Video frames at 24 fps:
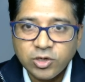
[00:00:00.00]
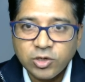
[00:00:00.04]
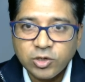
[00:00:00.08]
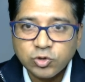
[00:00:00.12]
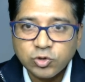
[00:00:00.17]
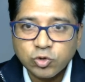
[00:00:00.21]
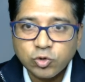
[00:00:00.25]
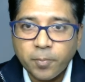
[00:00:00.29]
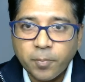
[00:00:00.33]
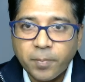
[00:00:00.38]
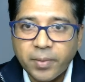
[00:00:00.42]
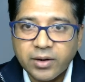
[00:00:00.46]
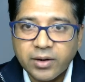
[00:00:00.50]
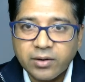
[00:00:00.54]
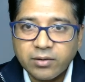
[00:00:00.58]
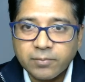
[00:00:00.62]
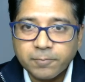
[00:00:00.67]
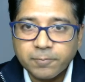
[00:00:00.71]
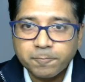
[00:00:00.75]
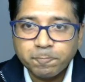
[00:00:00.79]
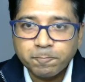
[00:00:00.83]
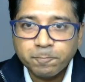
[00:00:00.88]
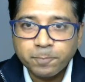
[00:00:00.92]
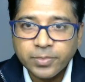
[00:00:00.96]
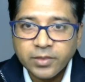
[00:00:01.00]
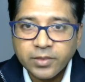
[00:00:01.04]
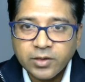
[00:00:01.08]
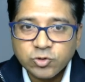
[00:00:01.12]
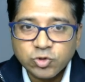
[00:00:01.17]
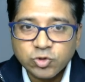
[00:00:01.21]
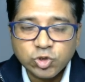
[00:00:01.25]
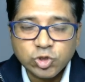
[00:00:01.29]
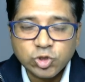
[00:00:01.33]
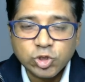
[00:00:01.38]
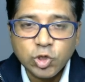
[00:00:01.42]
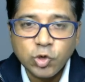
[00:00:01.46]
So but
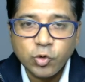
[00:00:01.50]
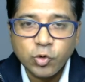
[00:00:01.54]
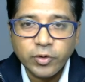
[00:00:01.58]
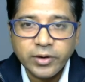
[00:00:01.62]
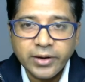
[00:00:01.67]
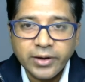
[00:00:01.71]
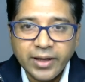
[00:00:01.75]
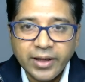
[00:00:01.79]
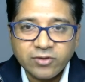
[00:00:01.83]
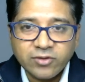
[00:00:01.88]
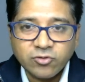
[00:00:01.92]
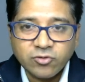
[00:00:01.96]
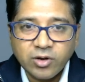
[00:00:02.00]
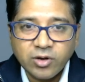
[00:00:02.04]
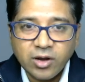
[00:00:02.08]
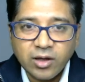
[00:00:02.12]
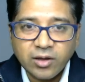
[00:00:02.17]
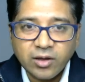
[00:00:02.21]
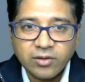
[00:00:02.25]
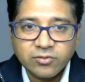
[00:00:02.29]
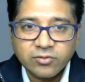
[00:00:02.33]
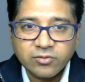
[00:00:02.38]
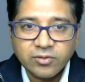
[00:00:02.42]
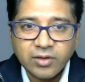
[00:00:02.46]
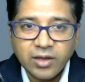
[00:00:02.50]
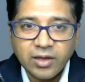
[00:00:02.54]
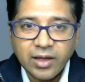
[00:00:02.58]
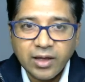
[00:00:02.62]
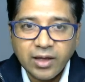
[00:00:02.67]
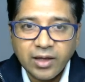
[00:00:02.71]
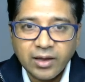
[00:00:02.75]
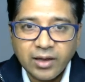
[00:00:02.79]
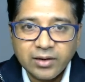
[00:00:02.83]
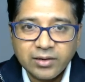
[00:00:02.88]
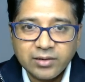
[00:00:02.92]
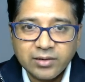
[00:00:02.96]
see you in next class,
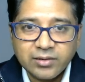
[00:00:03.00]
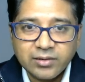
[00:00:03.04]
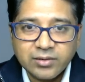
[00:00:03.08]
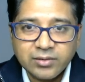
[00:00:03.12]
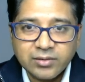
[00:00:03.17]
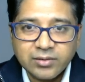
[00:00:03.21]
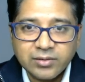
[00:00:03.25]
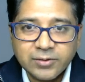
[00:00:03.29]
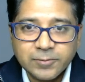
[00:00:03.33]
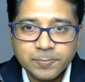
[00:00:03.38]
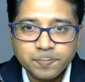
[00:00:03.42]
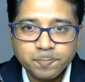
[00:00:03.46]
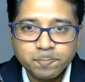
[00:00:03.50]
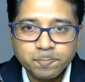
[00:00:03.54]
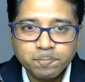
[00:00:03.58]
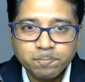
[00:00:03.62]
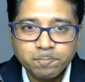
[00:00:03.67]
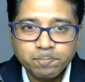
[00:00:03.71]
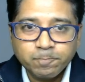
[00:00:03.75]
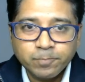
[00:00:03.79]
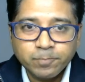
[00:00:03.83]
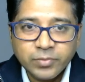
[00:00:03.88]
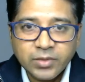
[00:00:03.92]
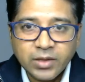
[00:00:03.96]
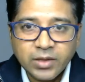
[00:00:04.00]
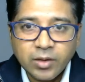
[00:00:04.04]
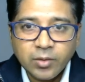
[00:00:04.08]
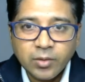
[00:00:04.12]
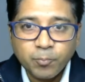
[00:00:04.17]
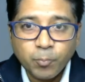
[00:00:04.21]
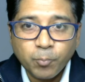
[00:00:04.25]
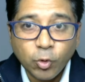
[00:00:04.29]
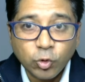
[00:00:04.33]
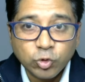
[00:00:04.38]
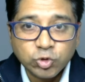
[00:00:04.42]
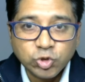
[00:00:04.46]
and
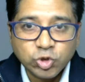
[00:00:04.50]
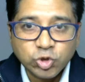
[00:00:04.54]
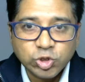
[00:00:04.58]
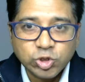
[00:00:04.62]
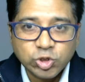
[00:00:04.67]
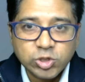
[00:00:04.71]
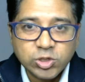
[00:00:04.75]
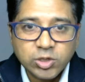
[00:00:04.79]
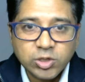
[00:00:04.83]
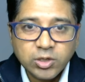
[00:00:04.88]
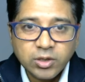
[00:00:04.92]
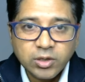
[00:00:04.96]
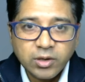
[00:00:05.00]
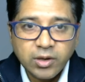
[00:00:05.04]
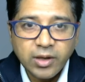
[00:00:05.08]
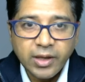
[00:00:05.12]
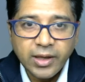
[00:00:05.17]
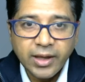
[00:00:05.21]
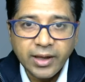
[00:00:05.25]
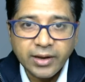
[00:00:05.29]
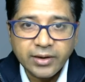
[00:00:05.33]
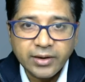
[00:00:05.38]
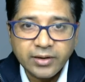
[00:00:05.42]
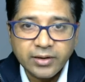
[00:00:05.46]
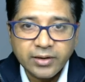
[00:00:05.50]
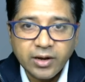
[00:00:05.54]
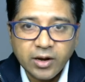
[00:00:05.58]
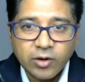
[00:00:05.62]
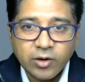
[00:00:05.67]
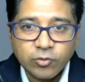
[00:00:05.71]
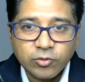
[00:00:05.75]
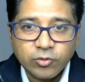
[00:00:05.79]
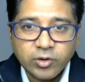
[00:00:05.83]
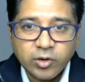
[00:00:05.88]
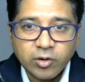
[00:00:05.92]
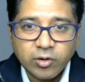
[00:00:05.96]
post any
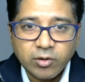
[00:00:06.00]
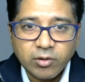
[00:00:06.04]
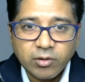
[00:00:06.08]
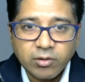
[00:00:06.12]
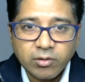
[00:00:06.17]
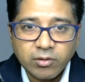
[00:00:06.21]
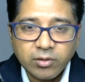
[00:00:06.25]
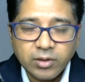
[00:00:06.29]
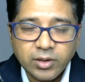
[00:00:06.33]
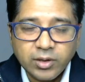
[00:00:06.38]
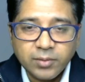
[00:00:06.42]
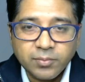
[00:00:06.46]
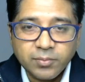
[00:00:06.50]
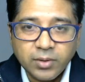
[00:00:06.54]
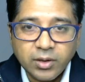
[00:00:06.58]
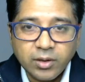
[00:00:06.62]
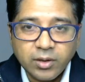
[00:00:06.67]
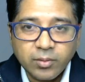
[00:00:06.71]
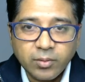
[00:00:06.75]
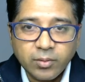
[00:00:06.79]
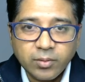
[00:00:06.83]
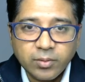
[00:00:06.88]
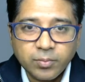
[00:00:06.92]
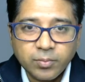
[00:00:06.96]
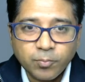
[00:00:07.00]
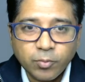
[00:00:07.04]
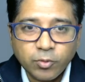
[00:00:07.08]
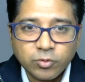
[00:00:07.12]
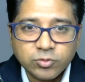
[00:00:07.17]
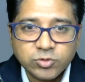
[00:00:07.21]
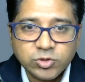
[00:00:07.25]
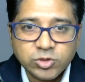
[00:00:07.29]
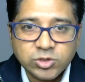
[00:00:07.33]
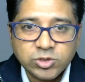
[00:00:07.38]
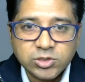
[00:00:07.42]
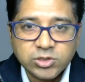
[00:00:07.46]
doubt or
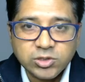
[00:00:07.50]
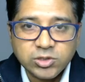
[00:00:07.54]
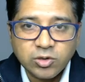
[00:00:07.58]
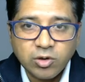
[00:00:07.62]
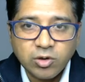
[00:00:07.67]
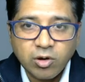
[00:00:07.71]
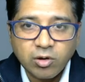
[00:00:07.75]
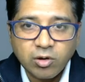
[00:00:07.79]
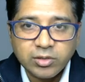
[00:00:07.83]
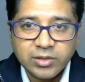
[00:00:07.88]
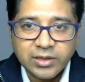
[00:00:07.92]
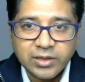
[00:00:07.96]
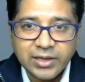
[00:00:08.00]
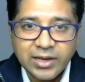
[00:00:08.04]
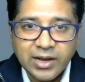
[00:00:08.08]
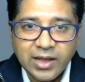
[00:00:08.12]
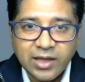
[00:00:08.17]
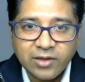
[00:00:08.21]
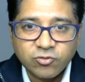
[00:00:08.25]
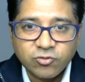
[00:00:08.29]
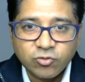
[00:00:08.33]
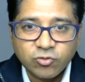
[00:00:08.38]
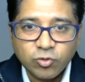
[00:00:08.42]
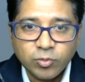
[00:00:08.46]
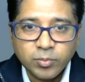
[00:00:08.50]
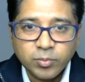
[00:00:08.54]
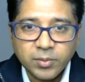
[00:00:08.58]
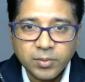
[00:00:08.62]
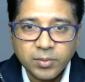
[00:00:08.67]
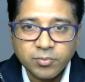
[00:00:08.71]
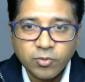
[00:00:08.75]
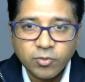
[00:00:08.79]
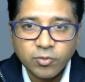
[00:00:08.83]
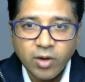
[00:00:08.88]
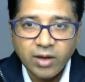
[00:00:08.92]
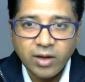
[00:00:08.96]
post it on the classroom
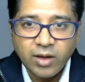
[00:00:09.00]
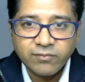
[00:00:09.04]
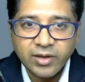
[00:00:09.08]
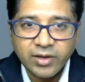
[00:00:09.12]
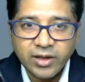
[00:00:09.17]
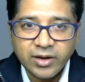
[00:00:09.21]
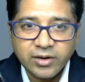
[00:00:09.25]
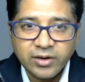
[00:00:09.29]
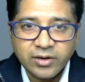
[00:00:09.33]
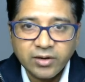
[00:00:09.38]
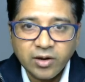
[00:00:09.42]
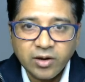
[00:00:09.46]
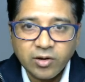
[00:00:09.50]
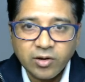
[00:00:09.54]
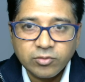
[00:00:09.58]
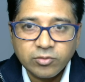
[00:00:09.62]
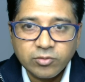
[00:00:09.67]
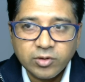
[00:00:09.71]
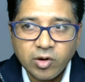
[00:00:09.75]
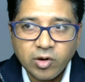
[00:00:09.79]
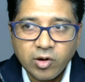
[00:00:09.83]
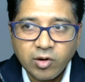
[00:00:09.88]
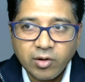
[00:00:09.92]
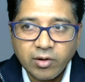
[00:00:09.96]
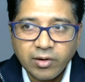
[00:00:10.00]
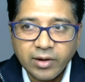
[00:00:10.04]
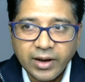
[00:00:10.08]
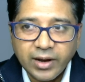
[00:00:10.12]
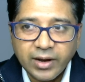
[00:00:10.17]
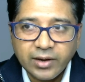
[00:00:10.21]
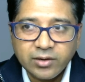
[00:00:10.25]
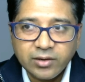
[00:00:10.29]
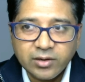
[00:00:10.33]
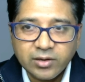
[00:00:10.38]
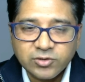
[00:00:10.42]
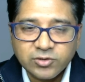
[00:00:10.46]
if you have any doubt or
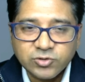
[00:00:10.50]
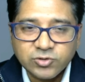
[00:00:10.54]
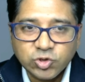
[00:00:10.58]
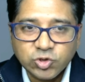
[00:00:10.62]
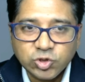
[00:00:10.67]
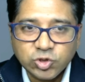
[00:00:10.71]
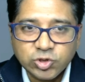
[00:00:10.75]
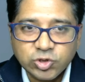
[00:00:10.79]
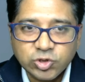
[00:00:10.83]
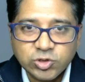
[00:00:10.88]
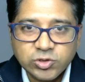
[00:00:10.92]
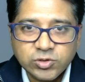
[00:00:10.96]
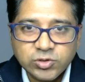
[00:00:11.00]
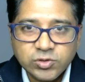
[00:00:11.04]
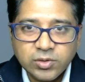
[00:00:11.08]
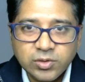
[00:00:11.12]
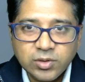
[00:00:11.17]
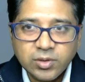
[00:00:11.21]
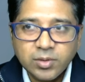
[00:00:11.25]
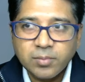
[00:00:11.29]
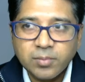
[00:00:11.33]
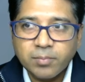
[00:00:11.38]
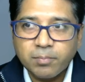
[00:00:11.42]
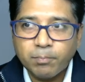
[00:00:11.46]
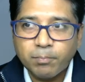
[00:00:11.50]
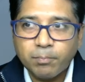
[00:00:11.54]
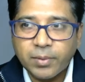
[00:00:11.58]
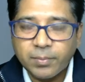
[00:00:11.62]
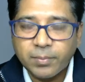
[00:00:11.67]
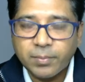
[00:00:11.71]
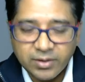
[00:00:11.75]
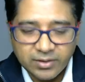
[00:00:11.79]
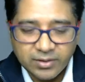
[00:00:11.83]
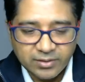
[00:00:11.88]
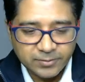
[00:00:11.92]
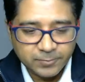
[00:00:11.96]
any concern. Bye
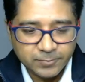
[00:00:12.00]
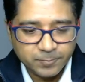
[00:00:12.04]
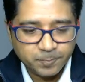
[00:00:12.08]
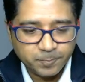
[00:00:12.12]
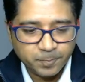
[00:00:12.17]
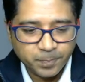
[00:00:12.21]
bye.